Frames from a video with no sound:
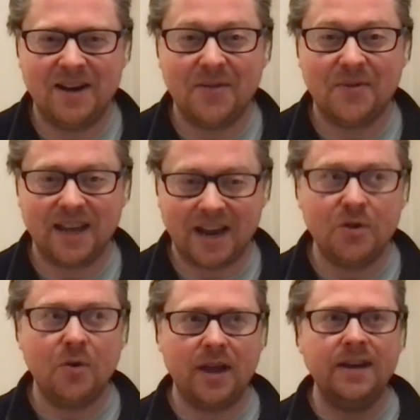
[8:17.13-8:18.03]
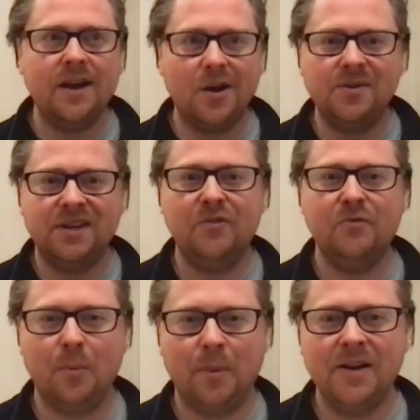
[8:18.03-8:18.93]
nothing, and you're in a hotel
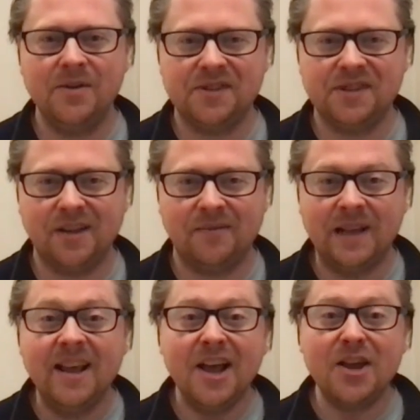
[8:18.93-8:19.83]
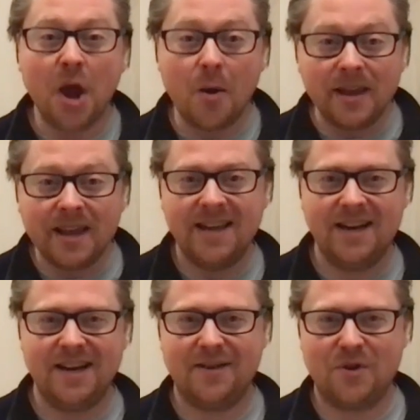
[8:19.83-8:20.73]
room by yourself, going in
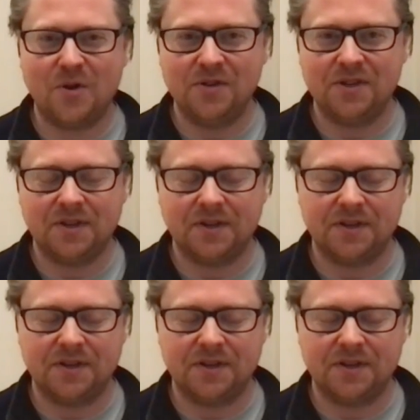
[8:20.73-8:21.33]
and out of consciousness.